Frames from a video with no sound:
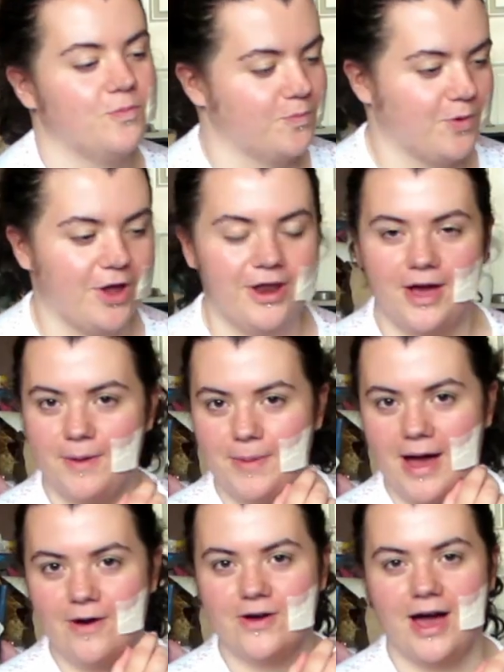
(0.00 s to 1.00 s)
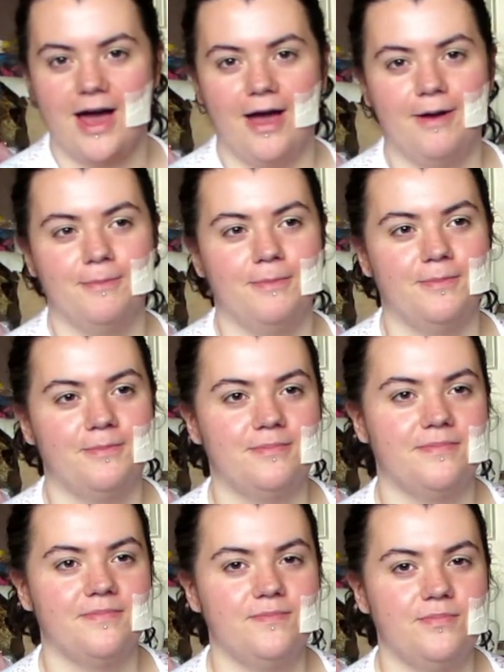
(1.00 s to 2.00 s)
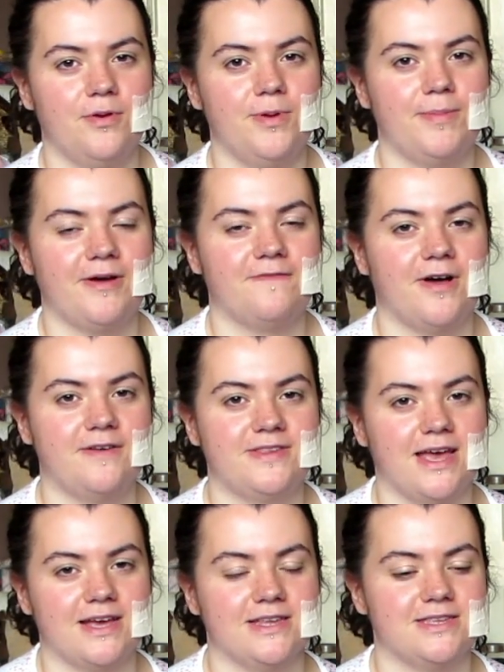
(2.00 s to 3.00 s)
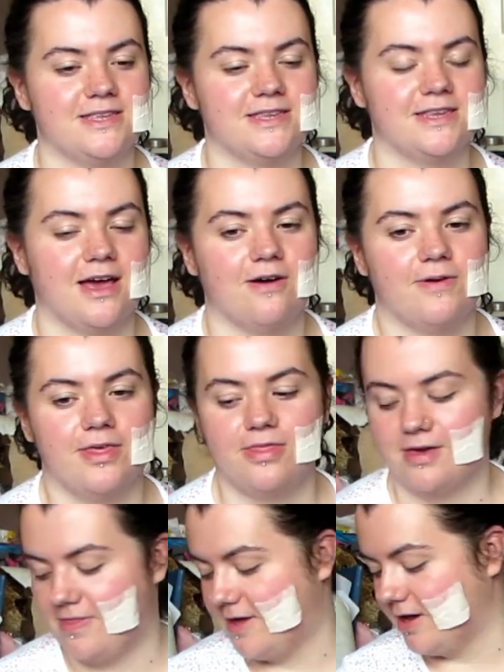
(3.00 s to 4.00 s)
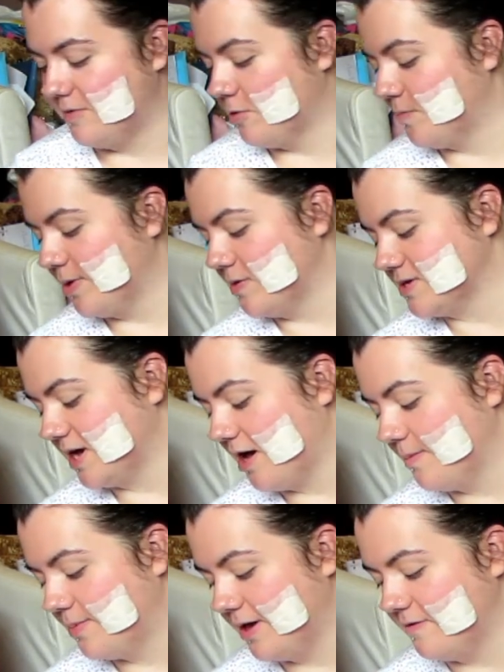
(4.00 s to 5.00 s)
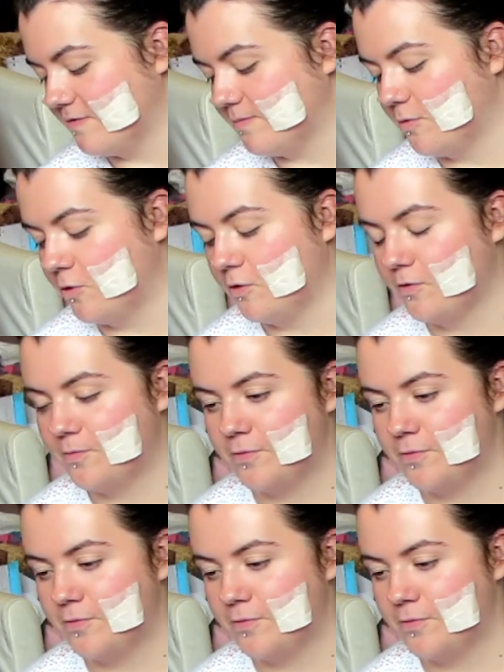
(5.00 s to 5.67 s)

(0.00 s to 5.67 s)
want about 5 seconds to start with, and then I will build it up even more.